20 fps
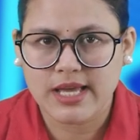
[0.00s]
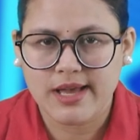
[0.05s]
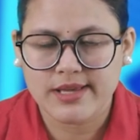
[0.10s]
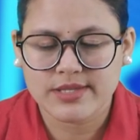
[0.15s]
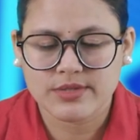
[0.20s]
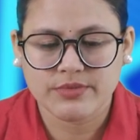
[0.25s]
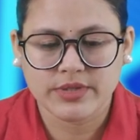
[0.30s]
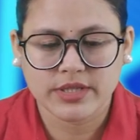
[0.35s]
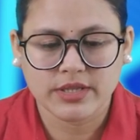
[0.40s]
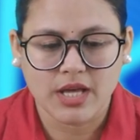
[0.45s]

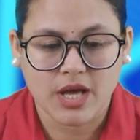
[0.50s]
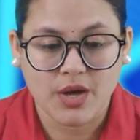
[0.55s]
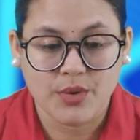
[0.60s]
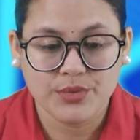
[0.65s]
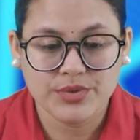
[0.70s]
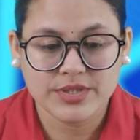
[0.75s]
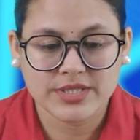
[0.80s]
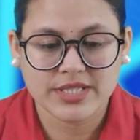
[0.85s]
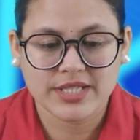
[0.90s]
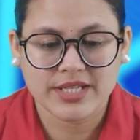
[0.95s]
as
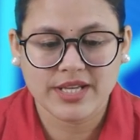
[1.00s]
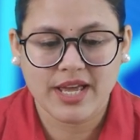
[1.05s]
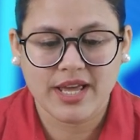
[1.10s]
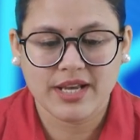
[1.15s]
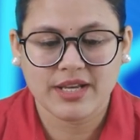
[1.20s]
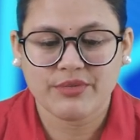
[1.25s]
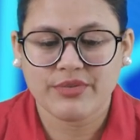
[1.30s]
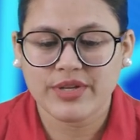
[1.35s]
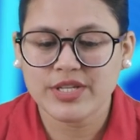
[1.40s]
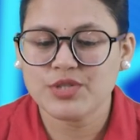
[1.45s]
without
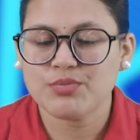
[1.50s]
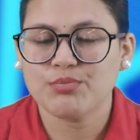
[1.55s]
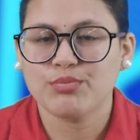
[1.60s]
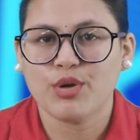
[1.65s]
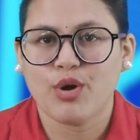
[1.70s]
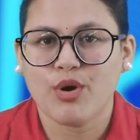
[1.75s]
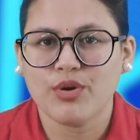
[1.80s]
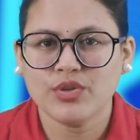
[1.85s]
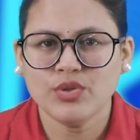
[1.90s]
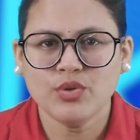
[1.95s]
an event
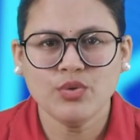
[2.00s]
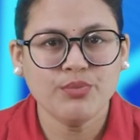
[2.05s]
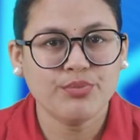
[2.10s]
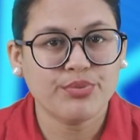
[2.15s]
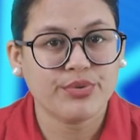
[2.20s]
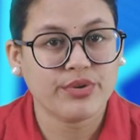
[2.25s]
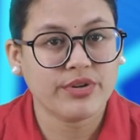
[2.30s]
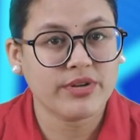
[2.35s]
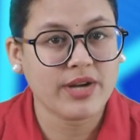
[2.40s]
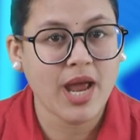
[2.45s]
block, no
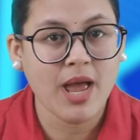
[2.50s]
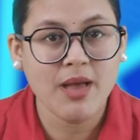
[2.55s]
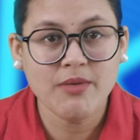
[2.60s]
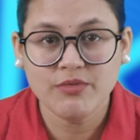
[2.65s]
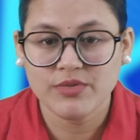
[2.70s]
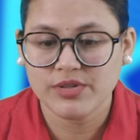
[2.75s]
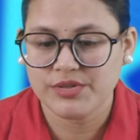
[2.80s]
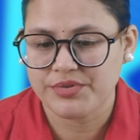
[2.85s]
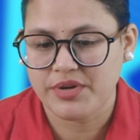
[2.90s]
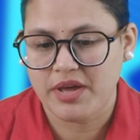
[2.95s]

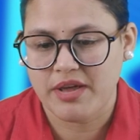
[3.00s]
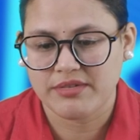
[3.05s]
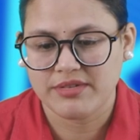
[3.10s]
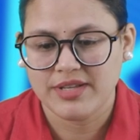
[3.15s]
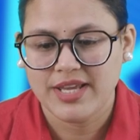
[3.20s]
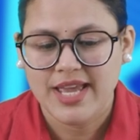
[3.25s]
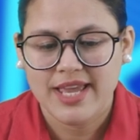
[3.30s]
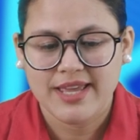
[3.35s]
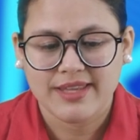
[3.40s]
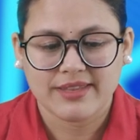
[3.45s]
program will run.
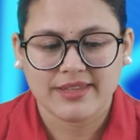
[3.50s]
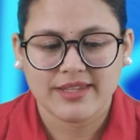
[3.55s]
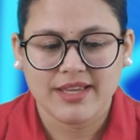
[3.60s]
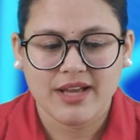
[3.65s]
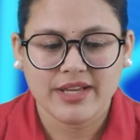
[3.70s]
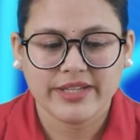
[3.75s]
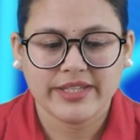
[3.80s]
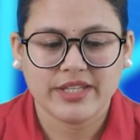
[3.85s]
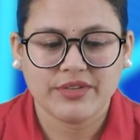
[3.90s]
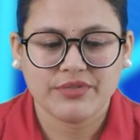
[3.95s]
They
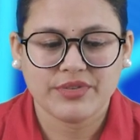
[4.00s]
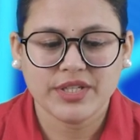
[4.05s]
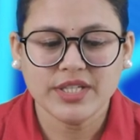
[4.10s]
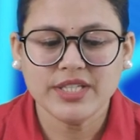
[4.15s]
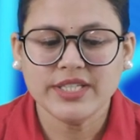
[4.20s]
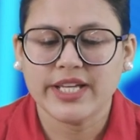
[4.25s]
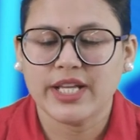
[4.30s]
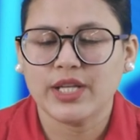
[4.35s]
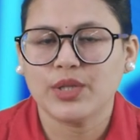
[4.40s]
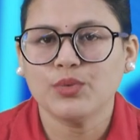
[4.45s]
are given
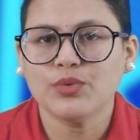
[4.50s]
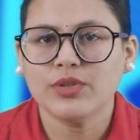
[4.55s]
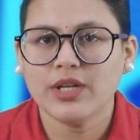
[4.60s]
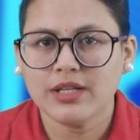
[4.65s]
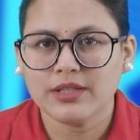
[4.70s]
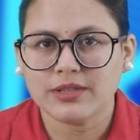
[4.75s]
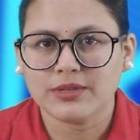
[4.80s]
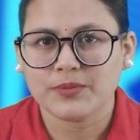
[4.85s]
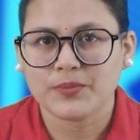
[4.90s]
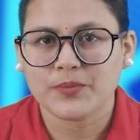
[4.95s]
in yellow
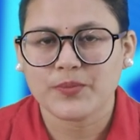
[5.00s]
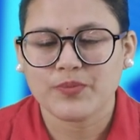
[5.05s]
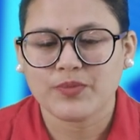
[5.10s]
color.